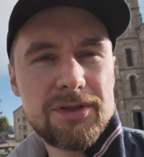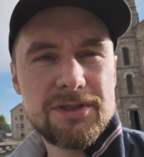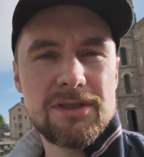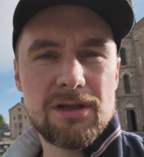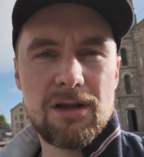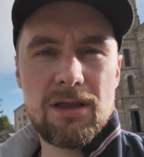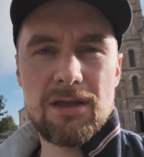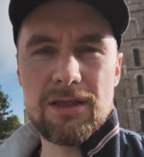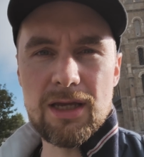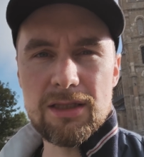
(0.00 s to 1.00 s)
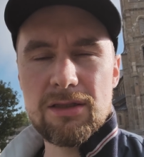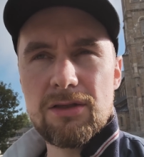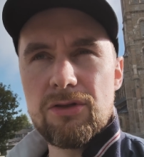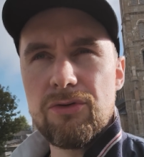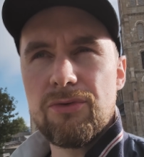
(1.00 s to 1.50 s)
but still, yet
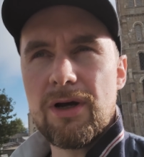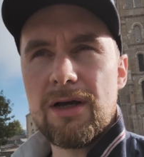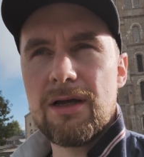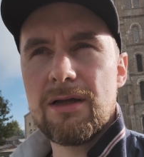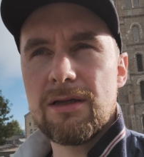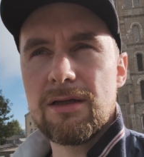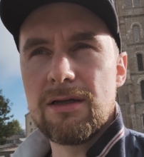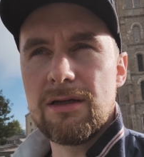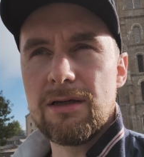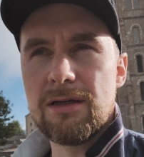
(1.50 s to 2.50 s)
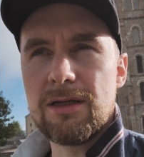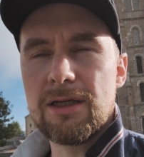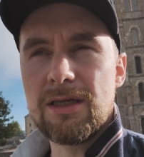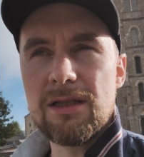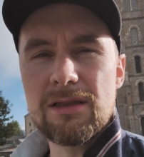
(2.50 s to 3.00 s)
you are uh,
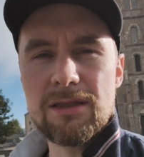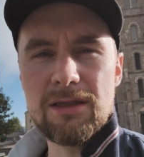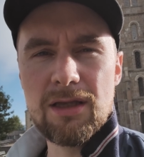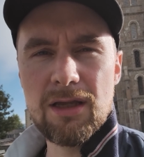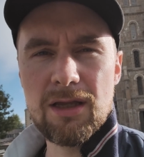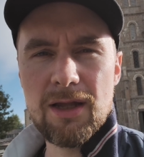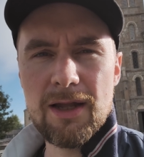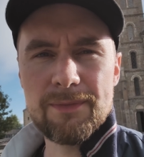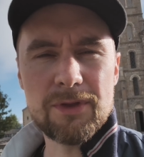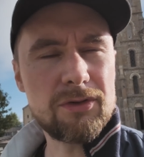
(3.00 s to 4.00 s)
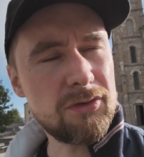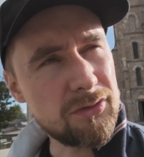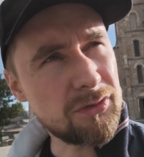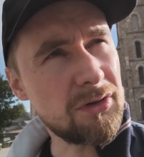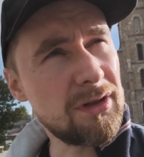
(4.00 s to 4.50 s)
guilty. Not,
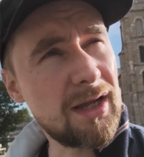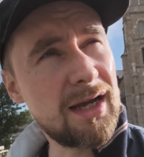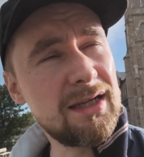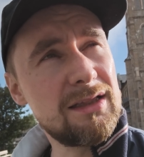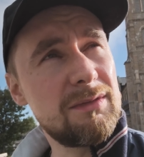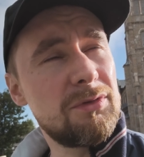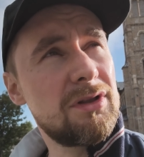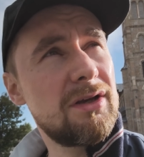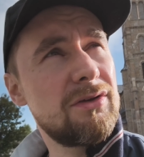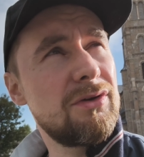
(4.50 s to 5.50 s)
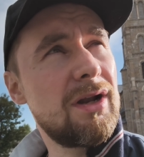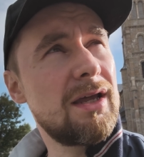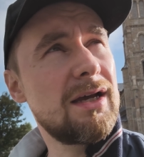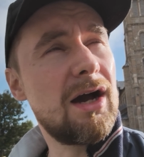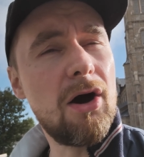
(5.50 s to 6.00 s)
not like a guilty, but like you are
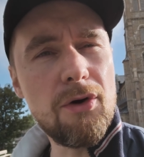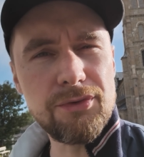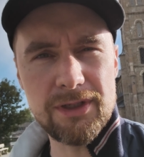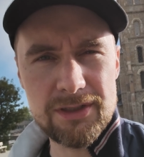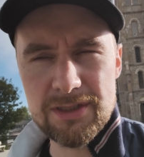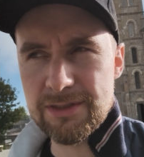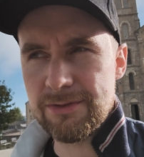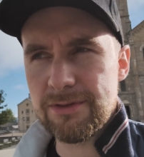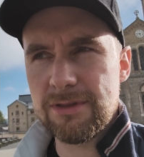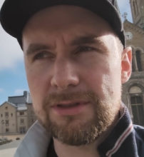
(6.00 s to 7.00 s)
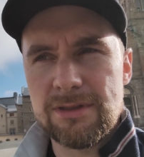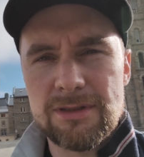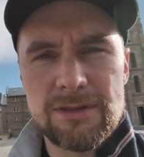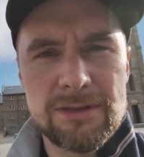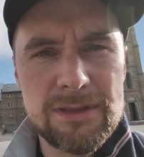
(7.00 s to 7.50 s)
like a owning Jesus,
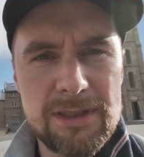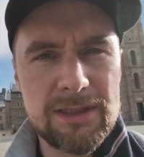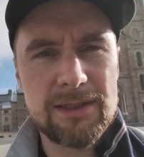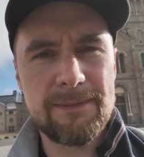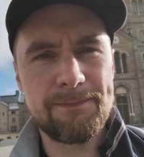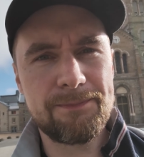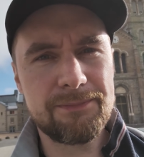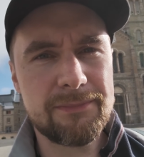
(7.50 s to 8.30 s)
uh, the